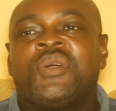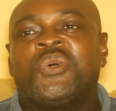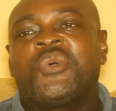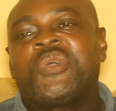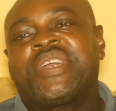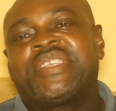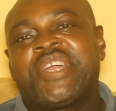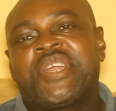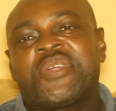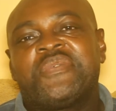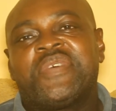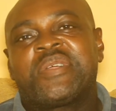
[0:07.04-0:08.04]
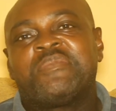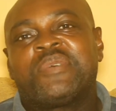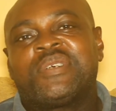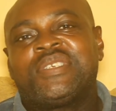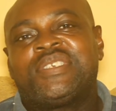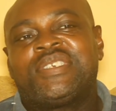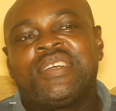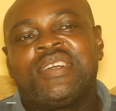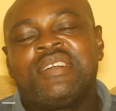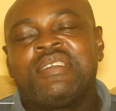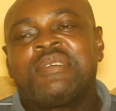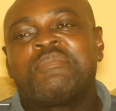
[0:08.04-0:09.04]
Okay, thank you very much.
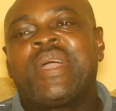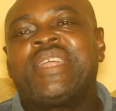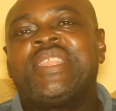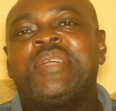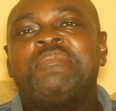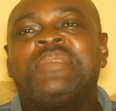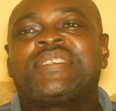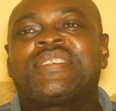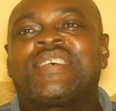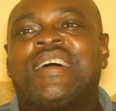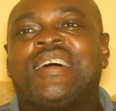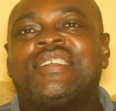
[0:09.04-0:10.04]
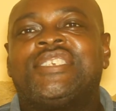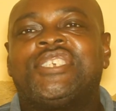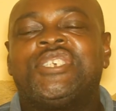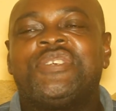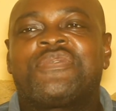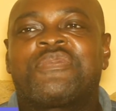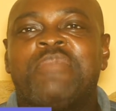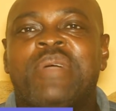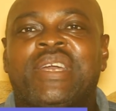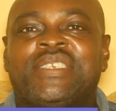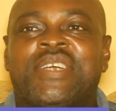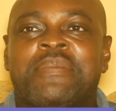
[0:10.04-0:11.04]
My name is Chief
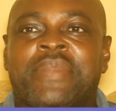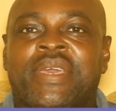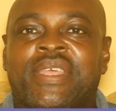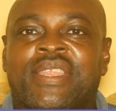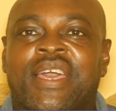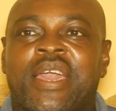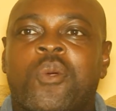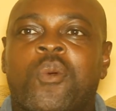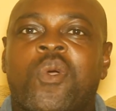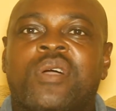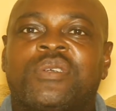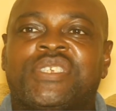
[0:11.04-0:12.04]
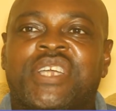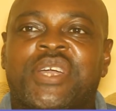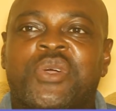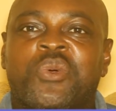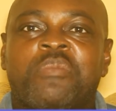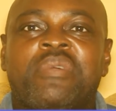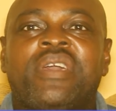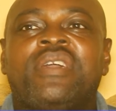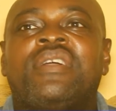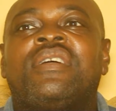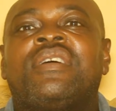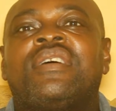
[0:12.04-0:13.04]
Benjamin Ewaoche Obe,
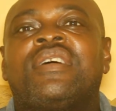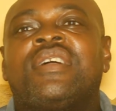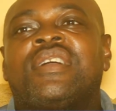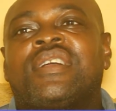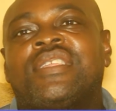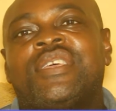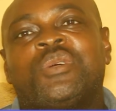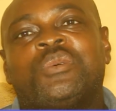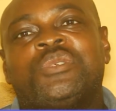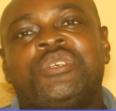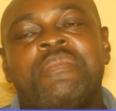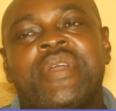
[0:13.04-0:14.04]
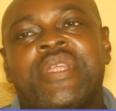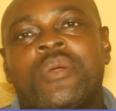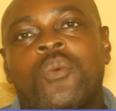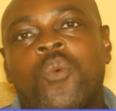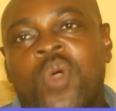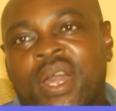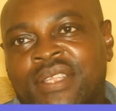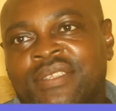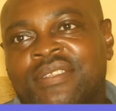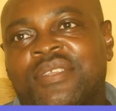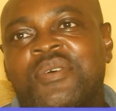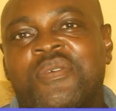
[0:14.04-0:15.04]
the Ojimere one
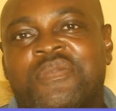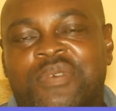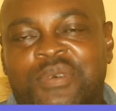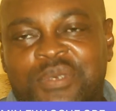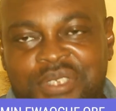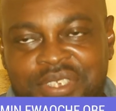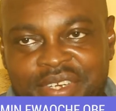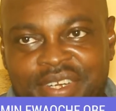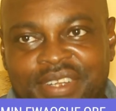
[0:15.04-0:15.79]
of Ojira.